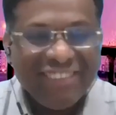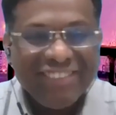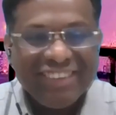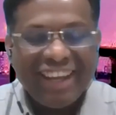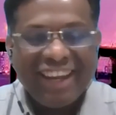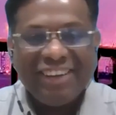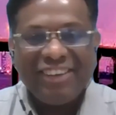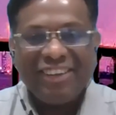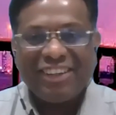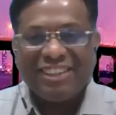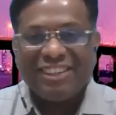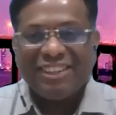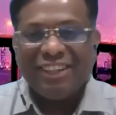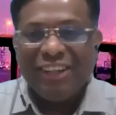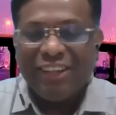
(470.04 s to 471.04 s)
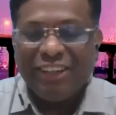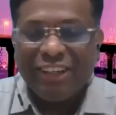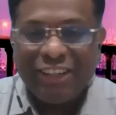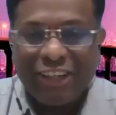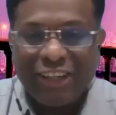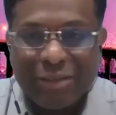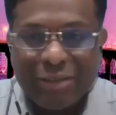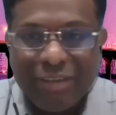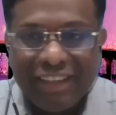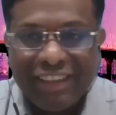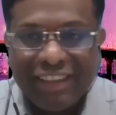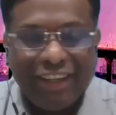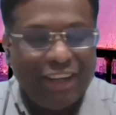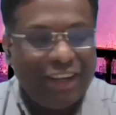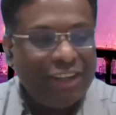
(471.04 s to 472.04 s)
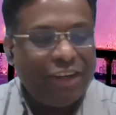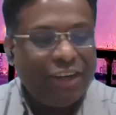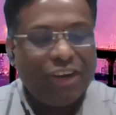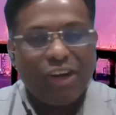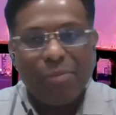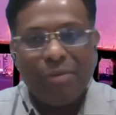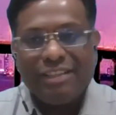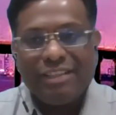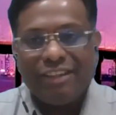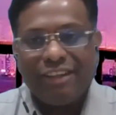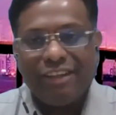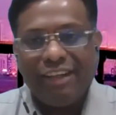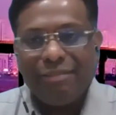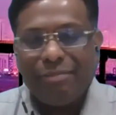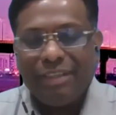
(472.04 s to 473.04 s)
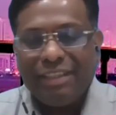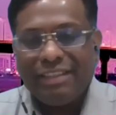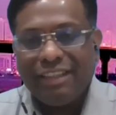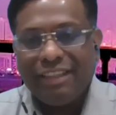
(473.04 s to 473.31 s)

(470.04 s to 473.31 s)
Thank you, Dr. Dr. Mittal, your comments on it, please.